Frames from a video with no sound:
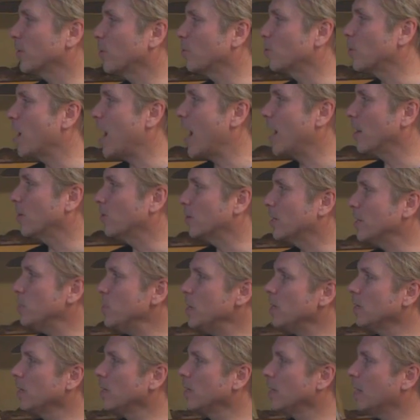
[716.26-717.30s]
a rattle. Give
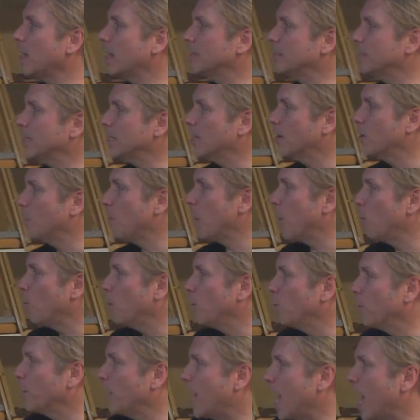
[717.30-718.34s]
me a little idea about
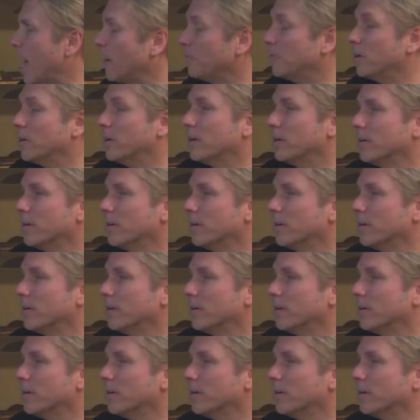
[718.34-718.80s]
what we have here.